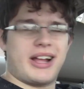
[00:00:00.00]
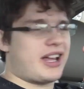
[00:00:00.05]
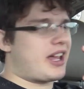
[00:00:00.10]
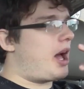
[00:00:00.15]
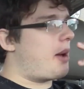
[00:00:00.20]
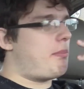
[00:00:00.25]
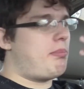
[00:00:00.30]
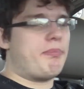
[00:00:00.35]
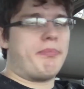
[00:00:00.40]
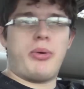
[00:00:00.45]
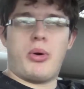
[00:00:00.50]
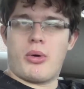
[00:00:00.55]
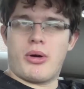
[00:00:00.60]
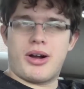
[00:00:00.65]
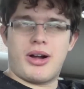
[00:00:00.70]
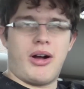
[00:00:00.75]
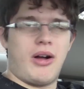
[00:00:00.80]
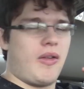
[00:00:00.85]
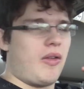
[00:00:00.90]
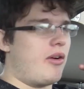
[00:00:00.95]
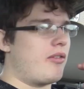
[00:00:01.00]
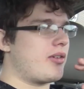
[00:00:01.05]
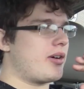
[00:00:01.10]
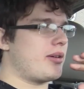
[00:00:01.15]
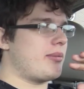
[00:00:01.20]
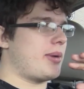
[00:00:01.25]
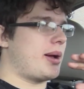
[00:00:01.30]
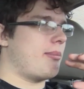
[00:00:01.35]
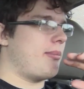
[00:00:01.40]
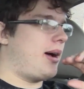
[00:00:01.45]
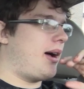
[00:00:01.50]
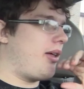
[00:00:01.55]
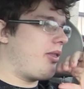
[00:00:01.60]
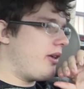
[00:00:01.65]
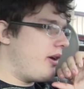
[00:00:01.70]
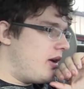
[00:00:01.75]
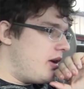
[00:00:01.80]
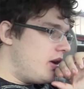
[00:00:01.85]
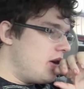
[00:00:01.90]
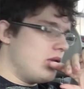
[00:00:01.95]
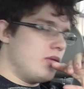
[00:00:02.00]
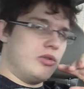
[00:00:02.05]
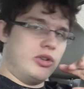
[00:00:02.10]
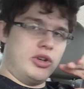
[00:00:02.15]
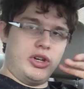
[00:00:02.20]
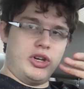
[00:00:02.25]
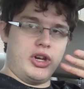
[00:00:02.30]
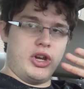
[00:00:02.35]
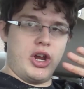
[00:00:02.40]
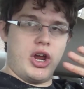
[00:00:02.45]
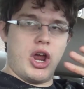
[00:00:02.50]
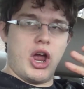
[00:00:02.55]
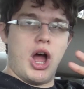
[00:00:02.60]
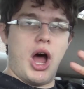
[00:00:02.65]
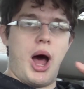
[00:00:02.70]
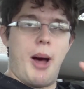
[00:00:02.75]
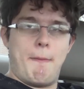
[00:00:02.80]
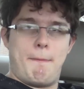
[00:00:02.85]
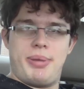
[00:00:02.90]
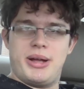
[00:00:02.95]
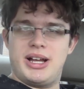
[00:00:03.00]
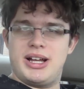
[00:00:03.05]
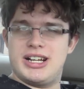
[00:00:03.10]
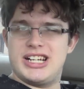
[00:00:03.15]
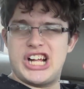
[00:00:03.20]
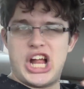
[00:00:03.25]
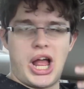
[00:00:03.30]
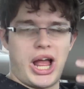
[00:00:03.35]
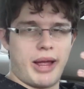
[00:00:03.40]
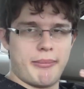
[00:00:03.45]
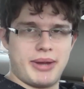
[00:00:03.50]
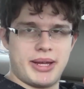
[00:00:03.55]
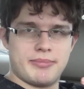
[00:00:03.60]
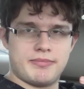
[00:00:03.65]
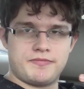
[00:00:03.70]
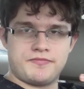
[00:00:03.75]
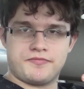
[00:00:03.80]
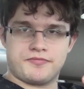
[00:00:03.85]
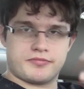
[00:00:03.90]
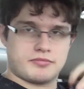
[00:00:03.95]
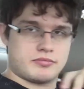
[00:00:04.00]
got pork all over in my mouth. Yep. I mean,